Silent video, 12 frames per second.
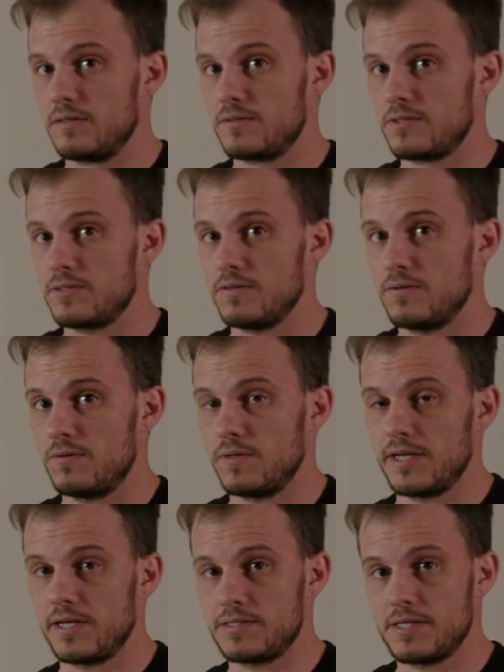So
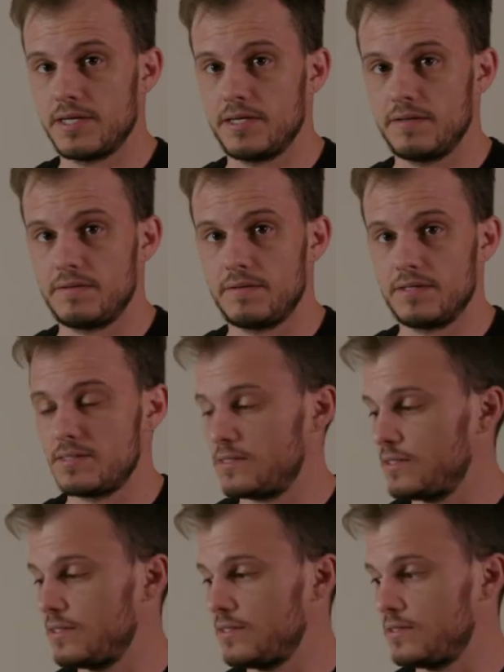like I said, this
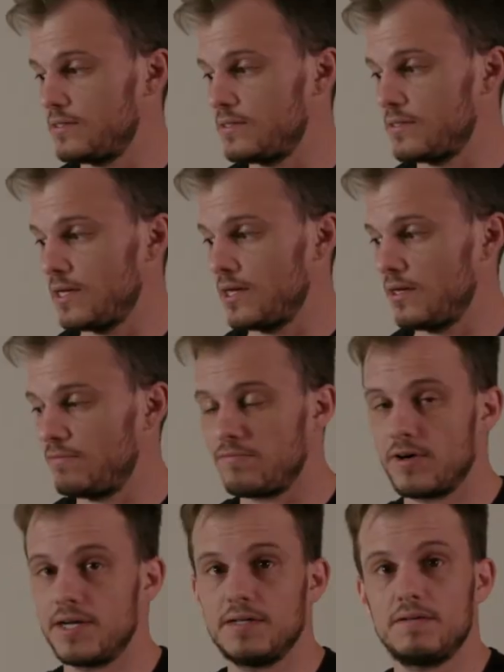is a
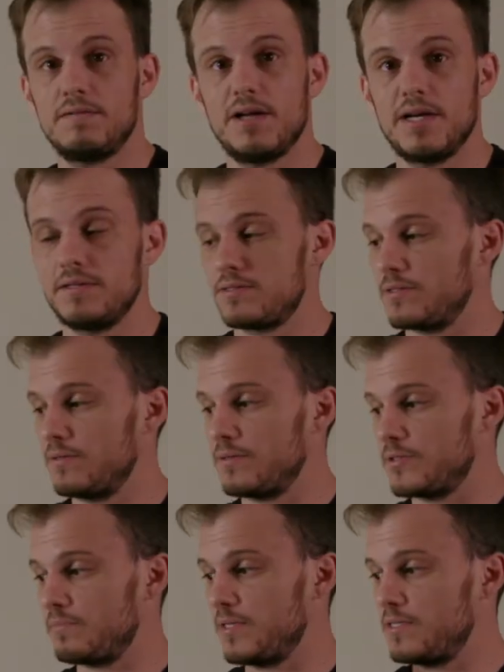Fresnel light. So
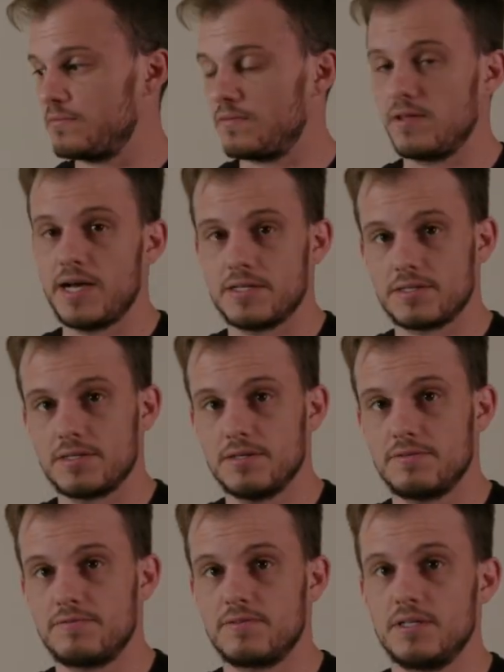there's a piece of glass on
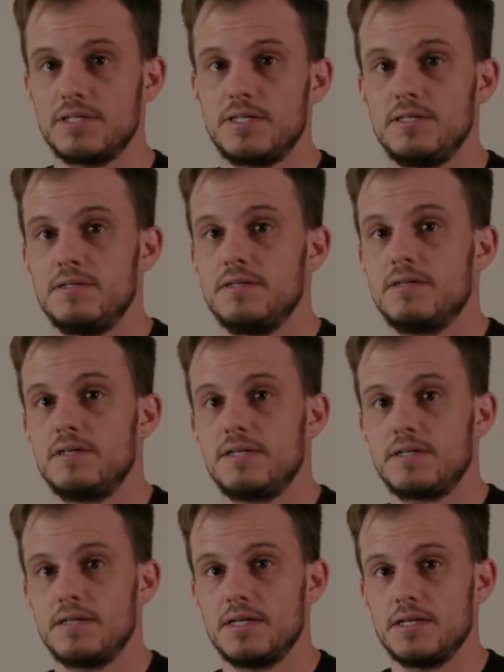the front here
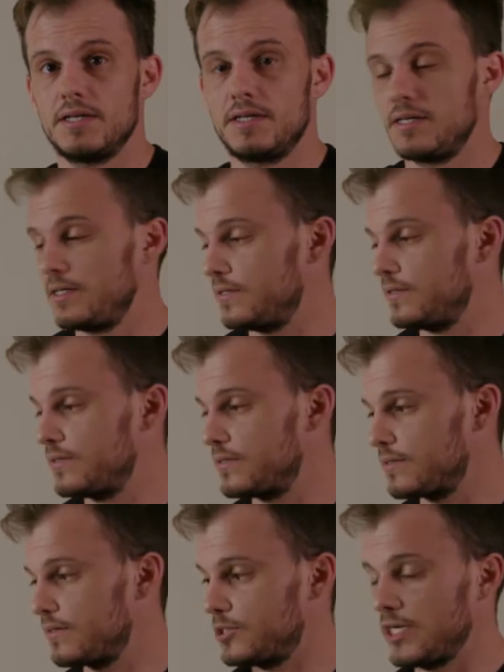that is
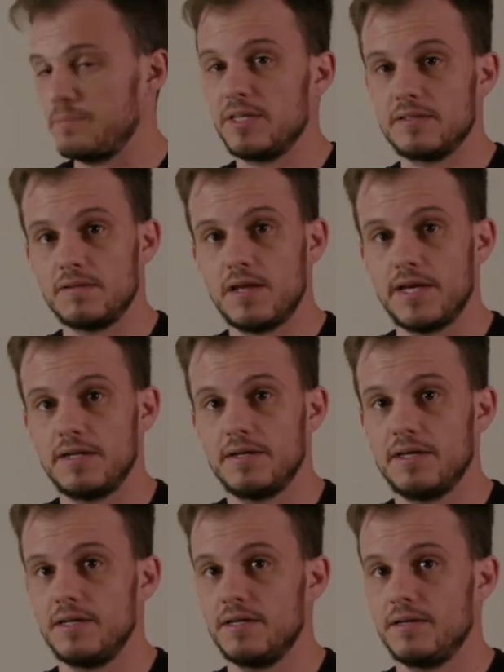shaping the light,
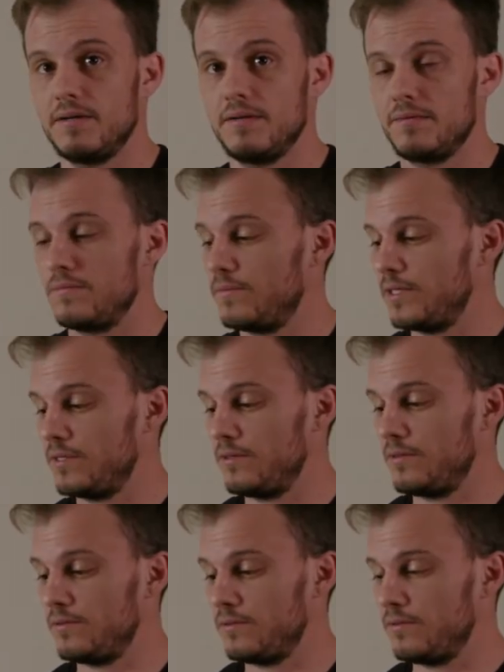and
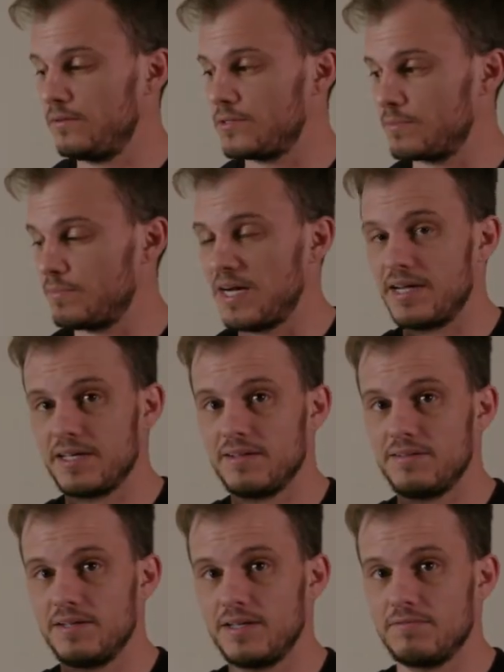when you spot it
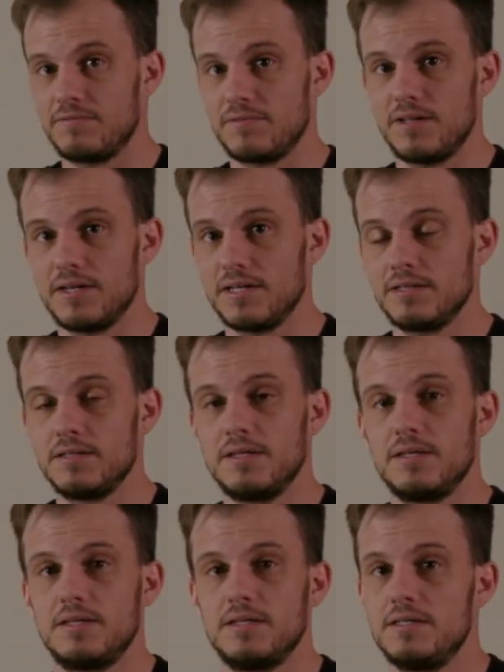and flood it,
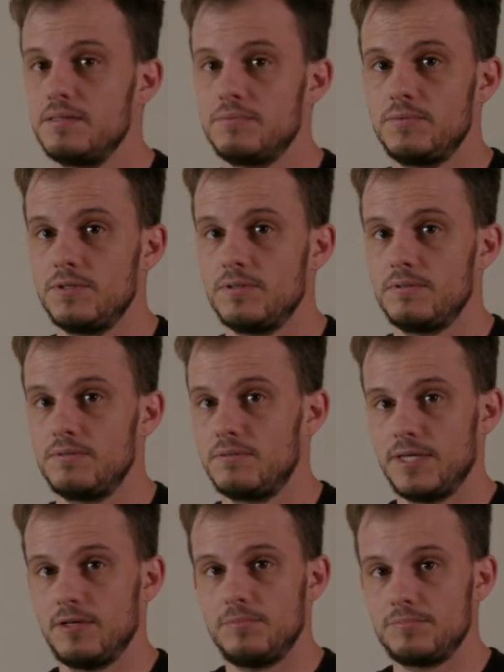it will
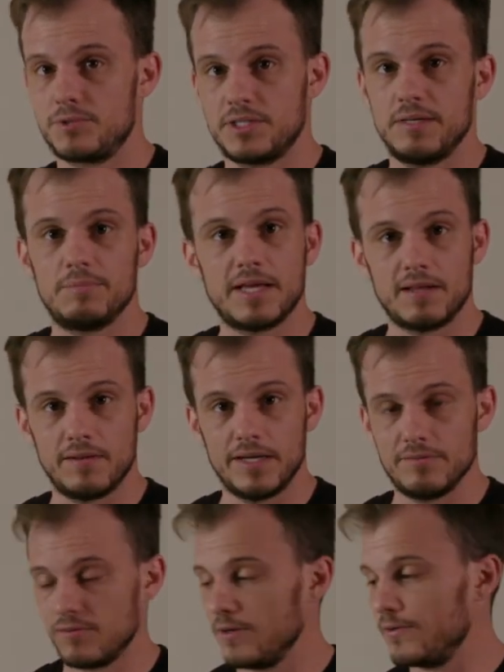help shape that
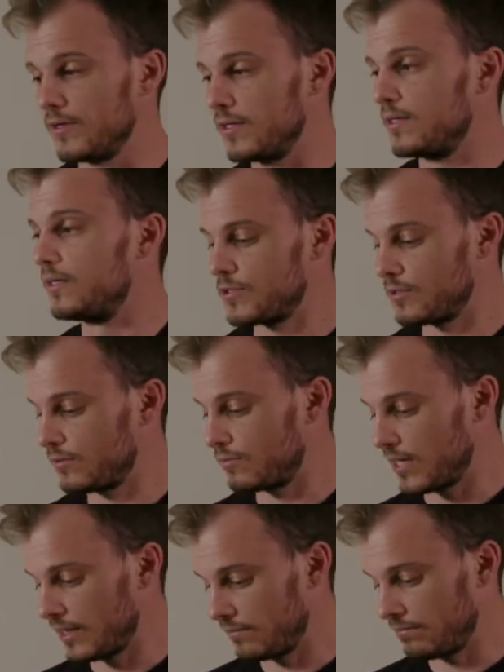light further. So
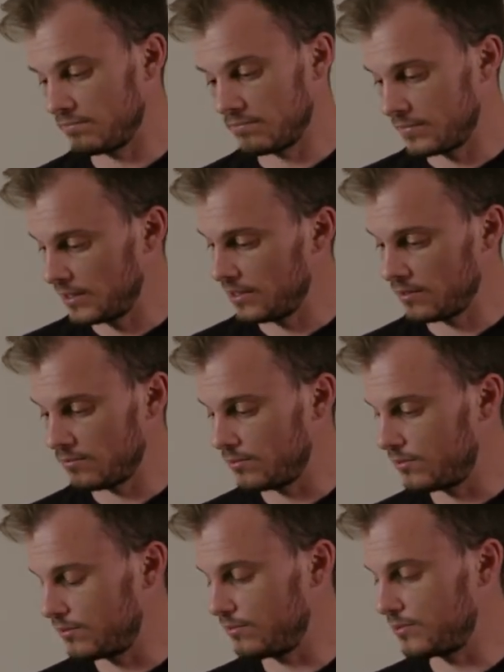right here,
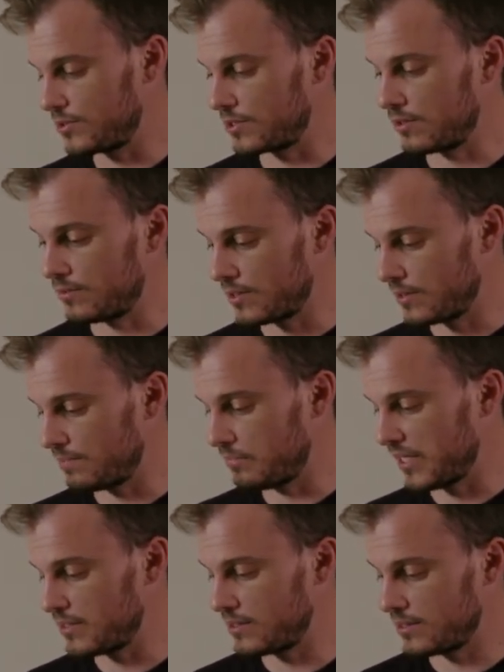we'll just go into the
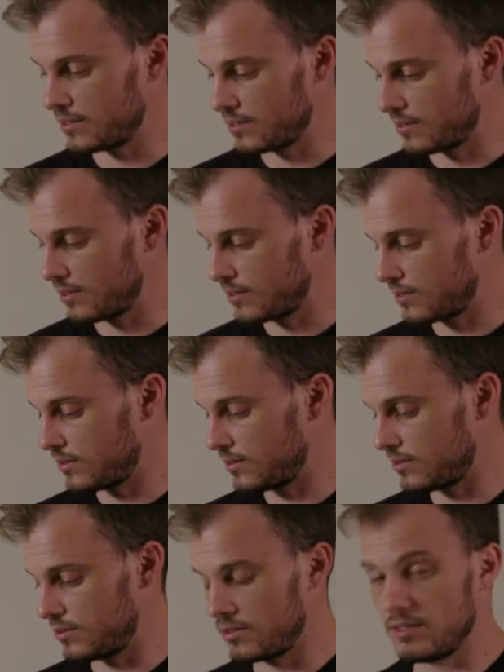basics. This
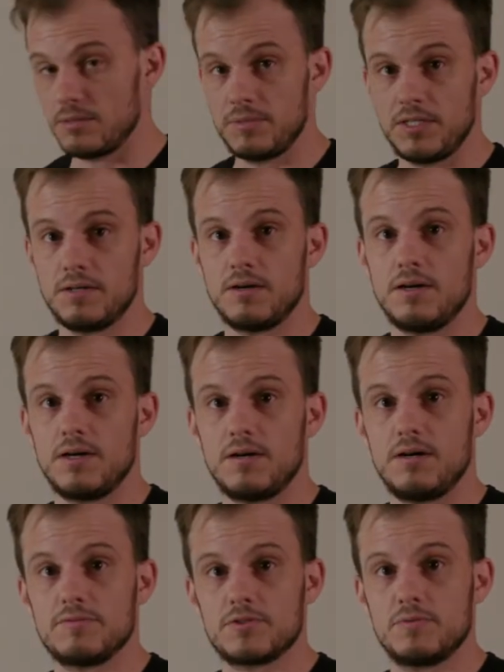is going to be your
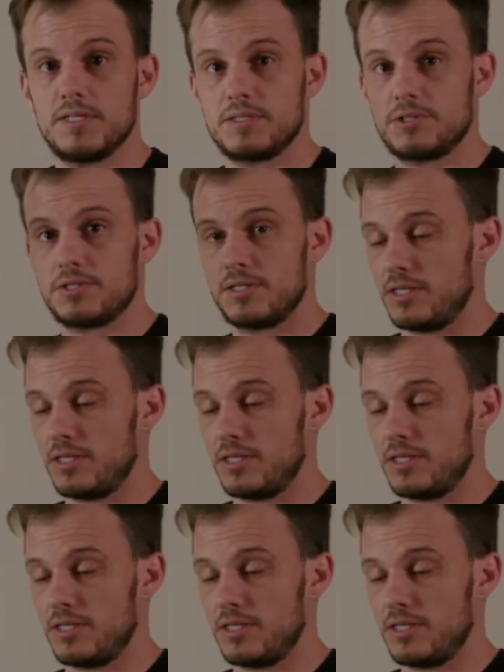on-off switch.